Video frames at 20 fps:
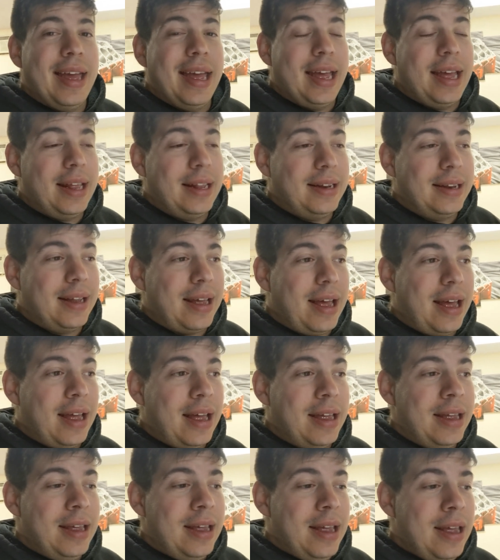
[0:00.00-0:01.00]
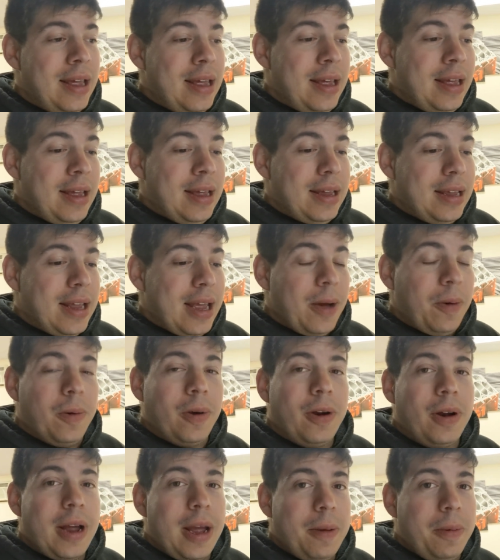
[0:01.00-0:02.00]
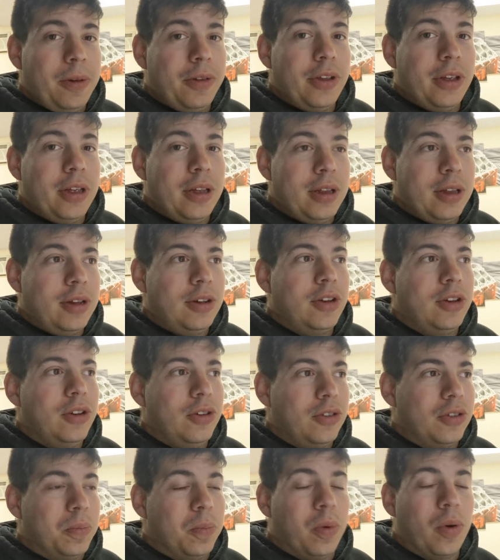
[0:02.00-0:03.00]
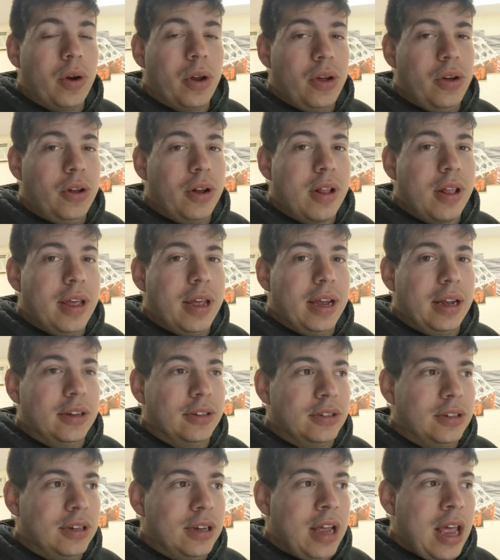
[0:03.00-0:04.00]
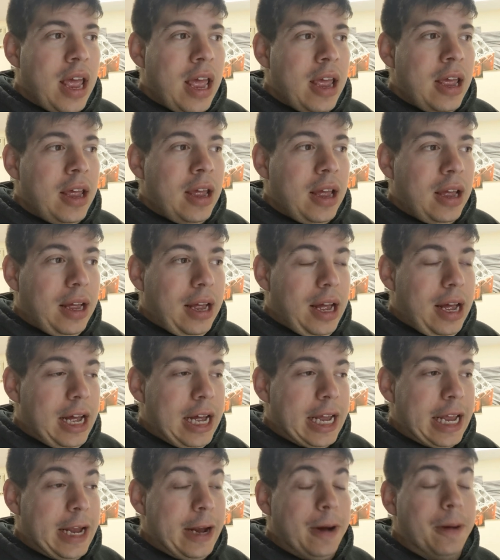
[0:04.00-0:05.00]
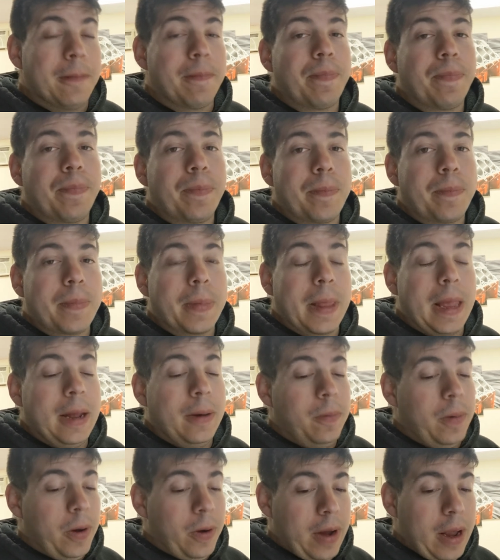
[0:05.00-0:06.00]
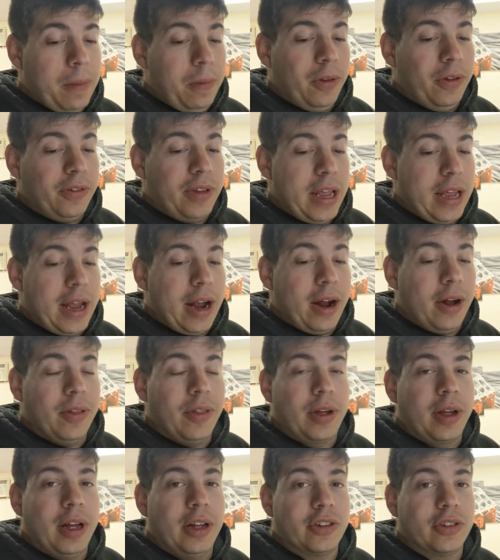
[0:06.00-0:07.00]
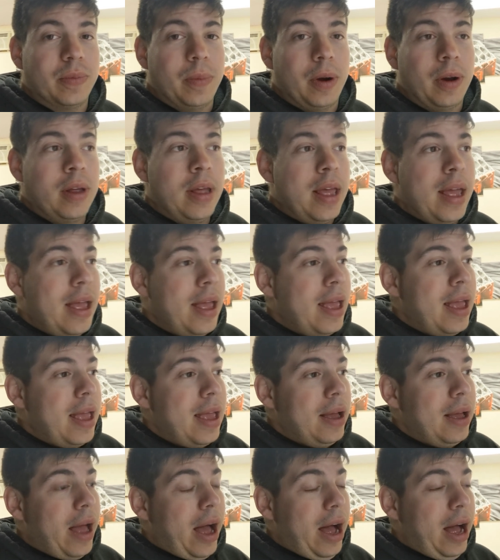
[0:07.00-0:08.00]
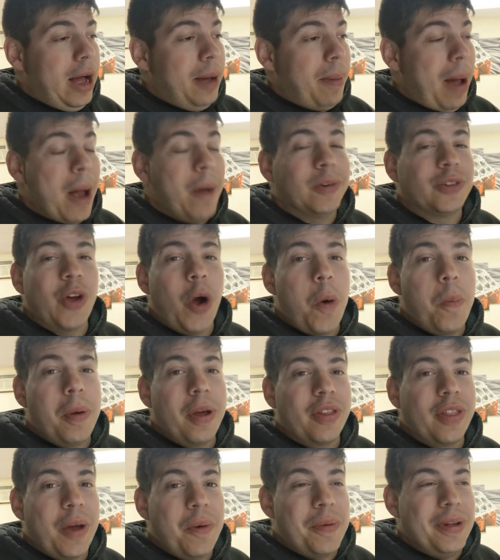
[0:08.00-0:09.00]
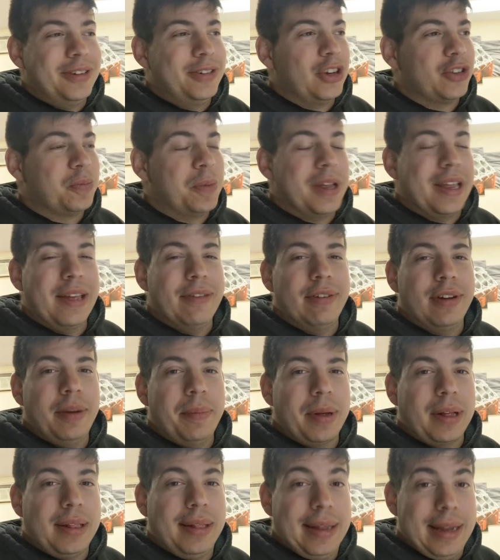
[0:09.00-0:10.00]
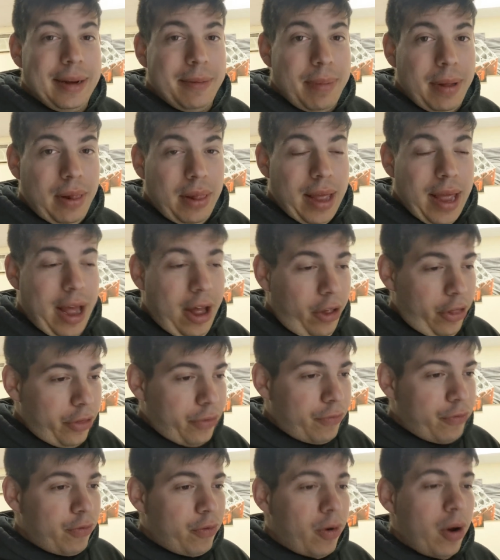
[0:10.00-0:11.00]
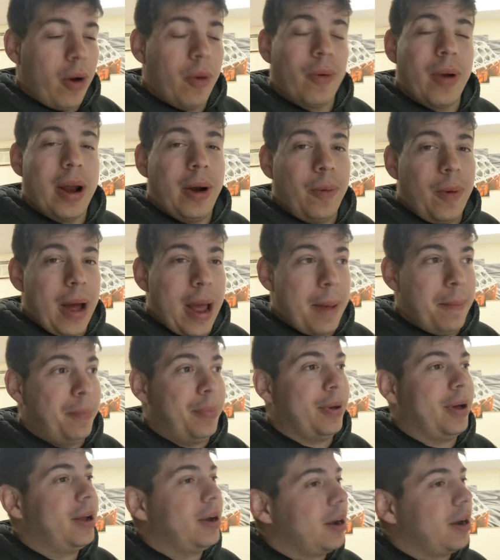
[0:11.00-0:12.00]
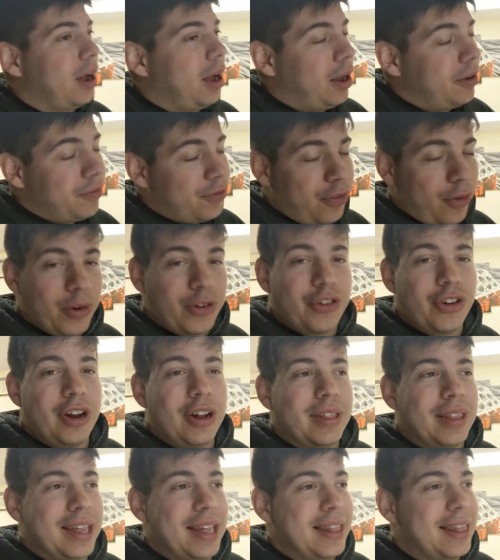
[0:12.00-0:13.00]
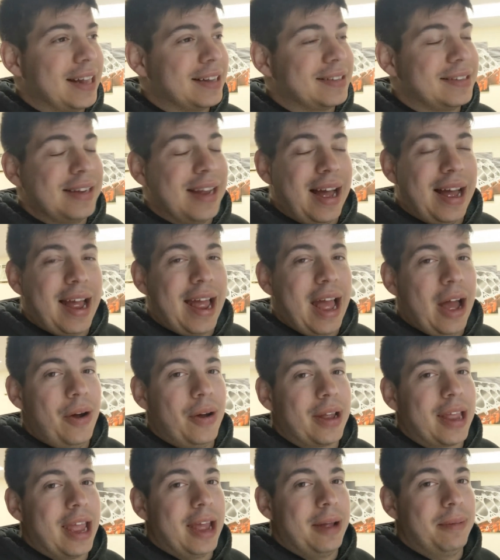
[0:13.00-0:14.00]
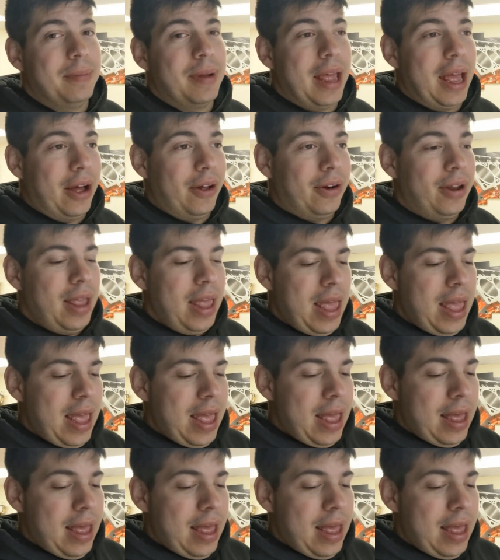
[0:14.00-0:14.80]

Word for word: And uh, yeah, we were able to do some pretty good things uh, here, and we were able to take care of the customer. Um, I was hoping that we'd just be giving them a clean bill of health for, right away, but unfortunately, that's not how it came down.